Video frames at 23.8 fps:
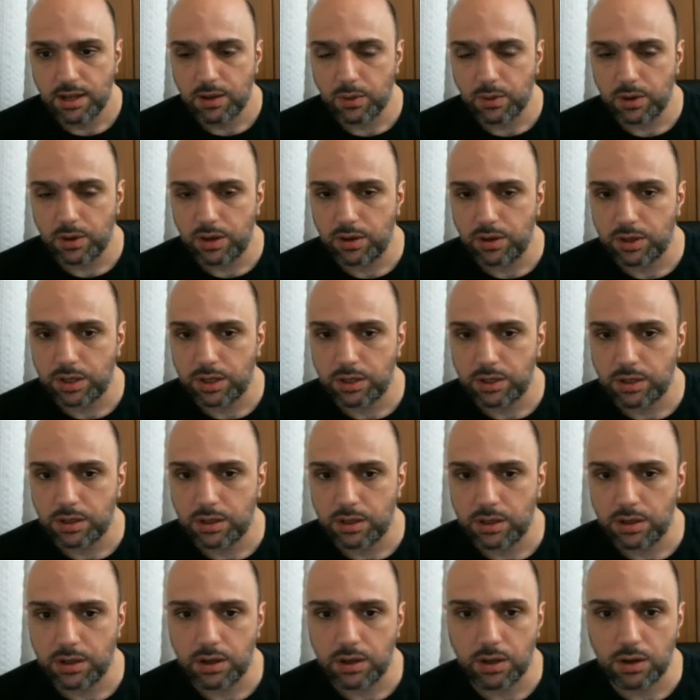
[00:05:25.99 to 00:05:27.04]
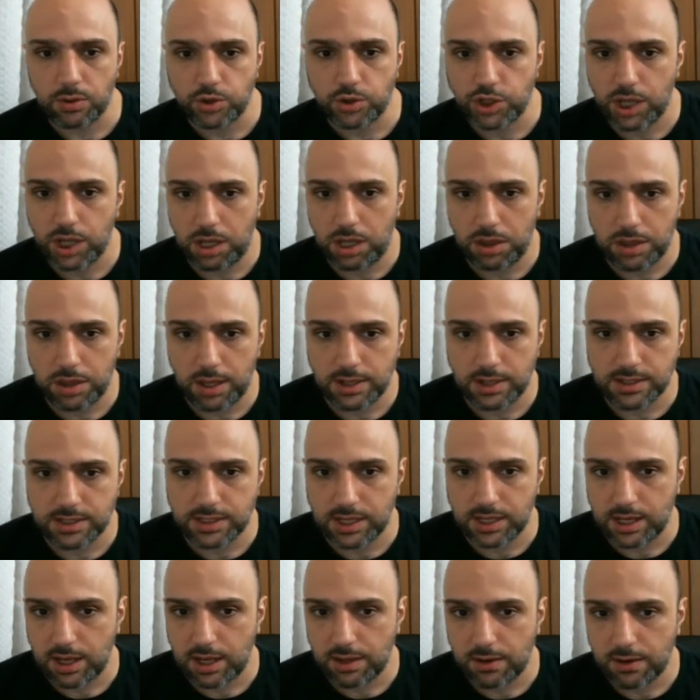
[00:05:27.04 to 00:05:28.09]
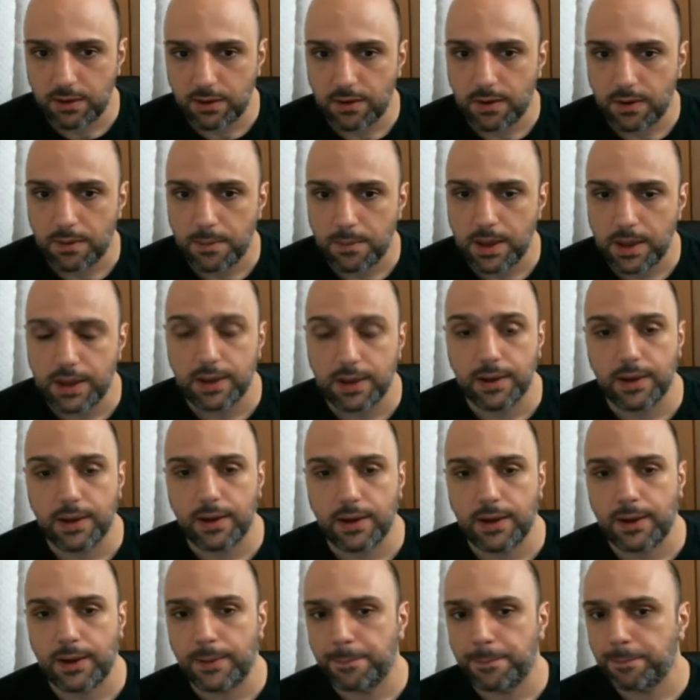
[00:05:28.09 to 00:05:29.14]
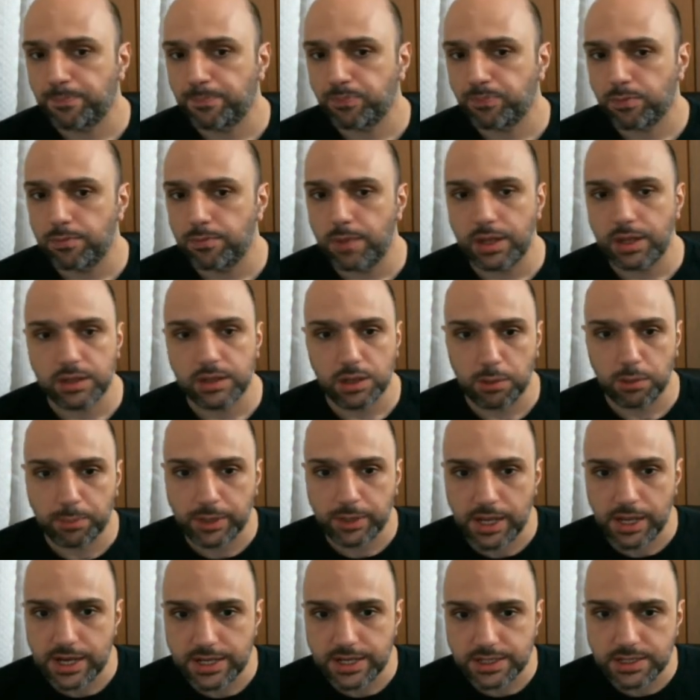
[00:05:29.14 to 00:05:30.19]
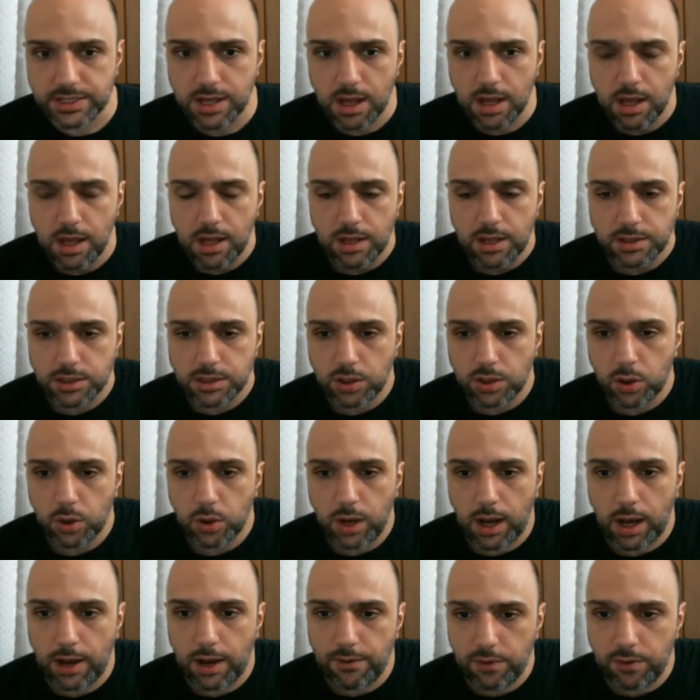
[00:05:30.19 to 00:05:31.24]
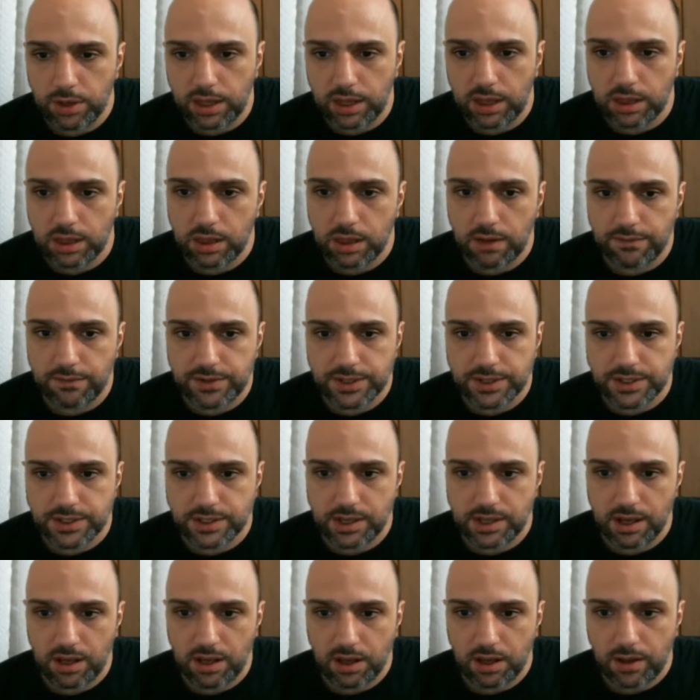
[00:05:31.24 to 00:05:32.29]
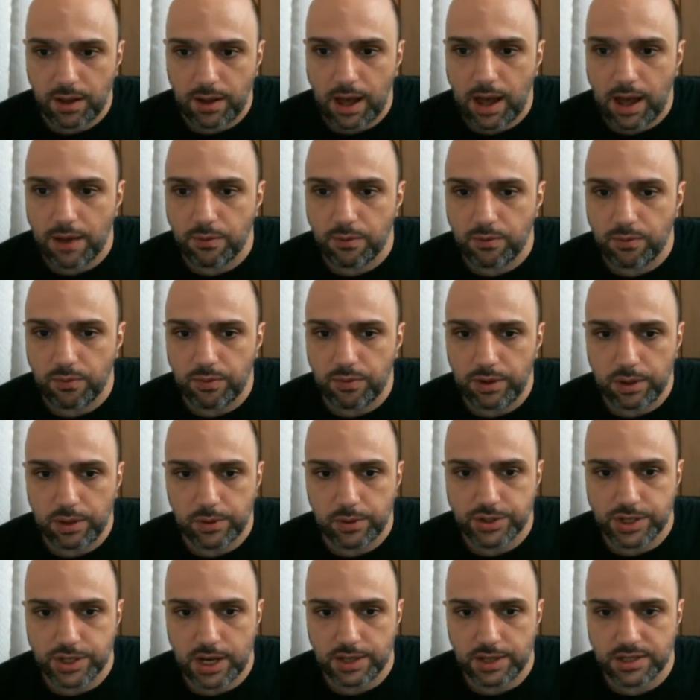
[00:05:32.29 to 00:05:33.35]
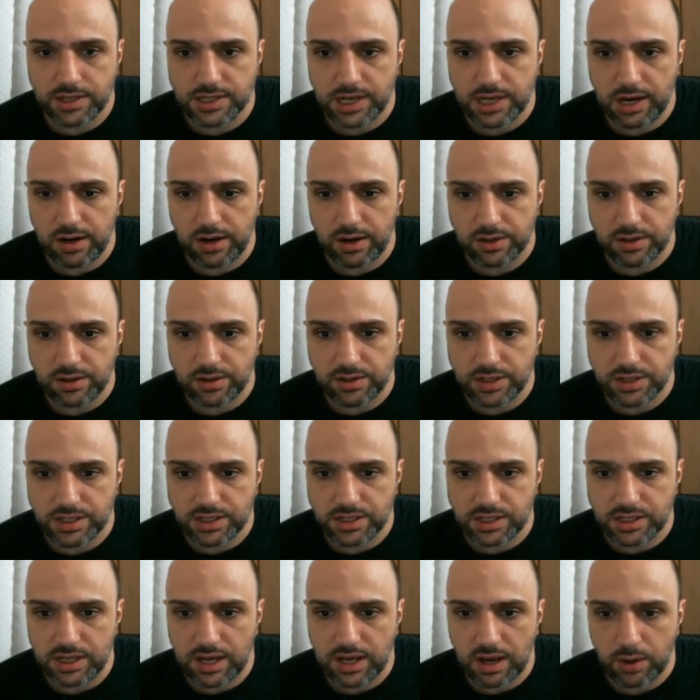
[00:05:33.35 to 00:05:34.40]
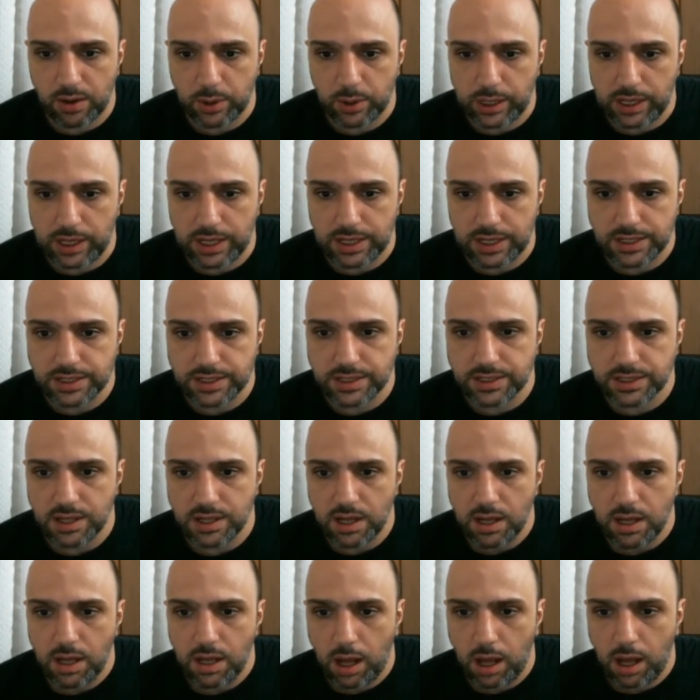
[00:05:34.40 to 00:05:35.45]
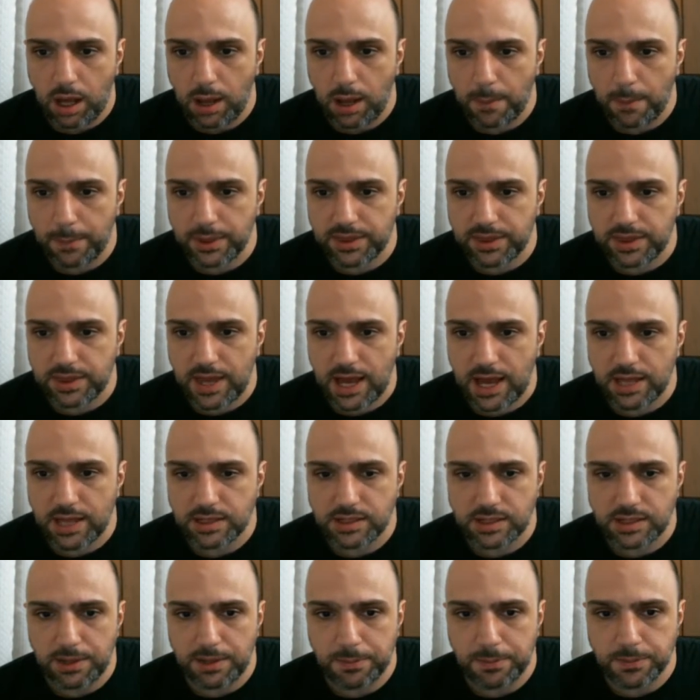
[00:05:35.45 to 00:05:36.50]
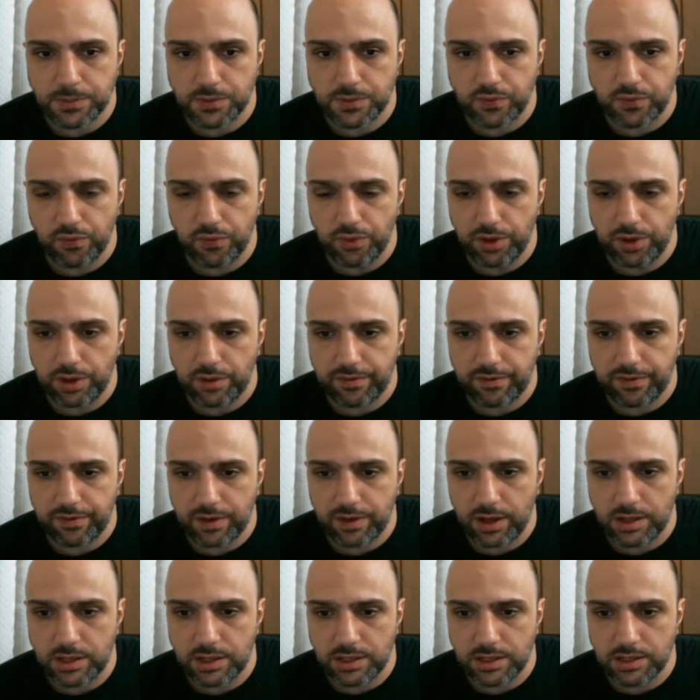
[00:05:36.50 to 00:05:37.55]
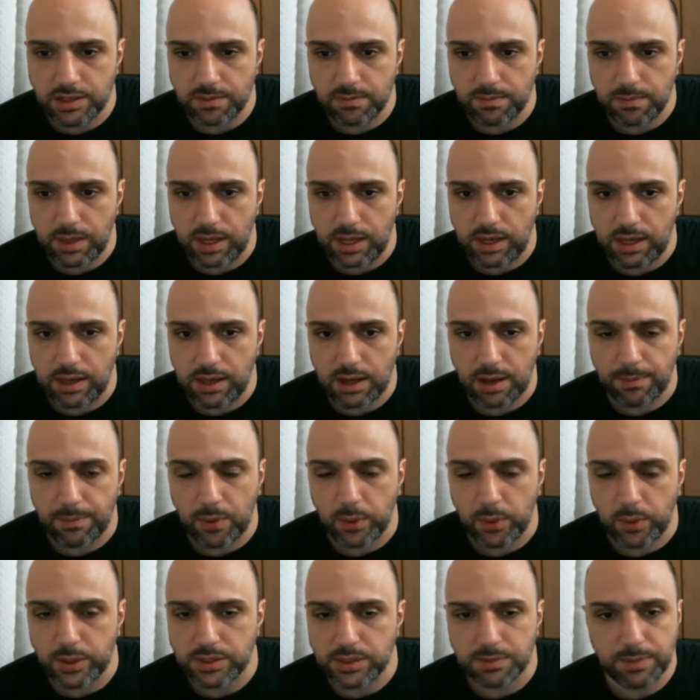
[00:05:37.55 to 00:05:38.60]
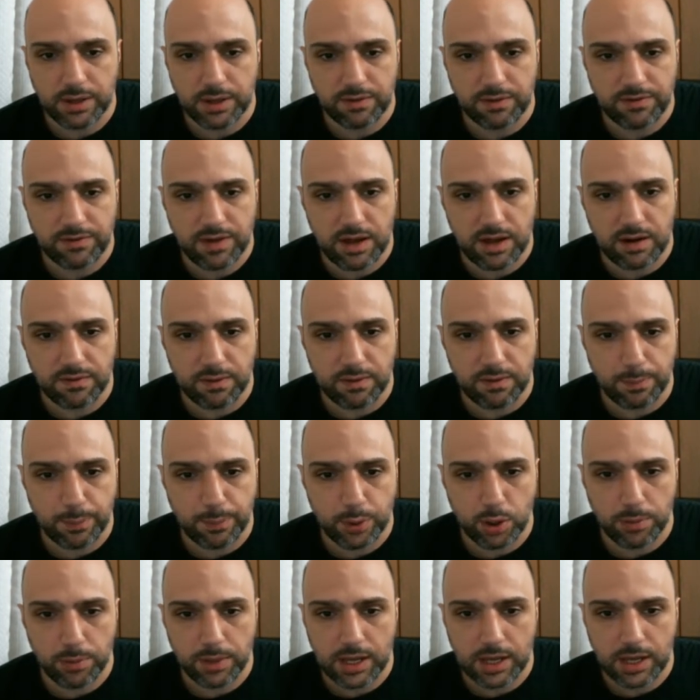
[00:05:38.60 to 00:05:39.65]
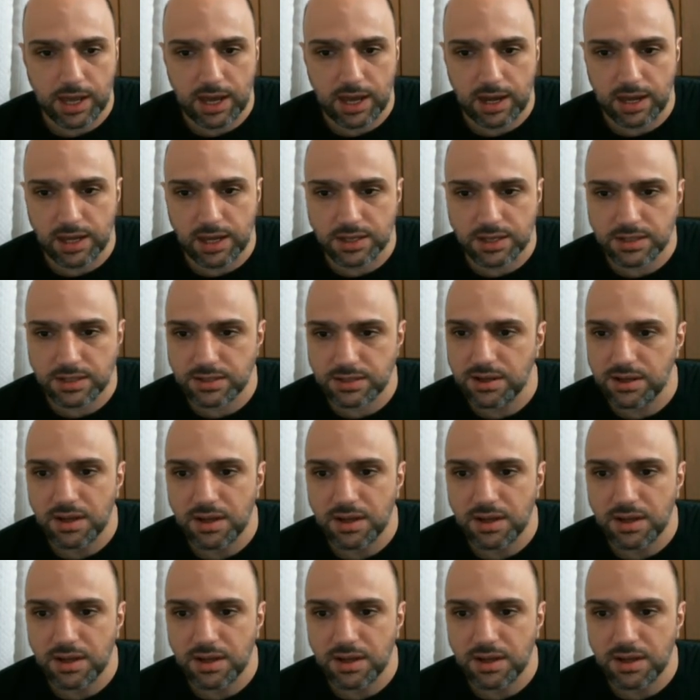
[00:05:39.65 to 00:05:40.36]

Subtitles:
You can, chain things together and make little plays. So I really love this skill. I really wish I had this character to see how he is, but that seems real fun to me. I'm always a big fan of the pull mechanics.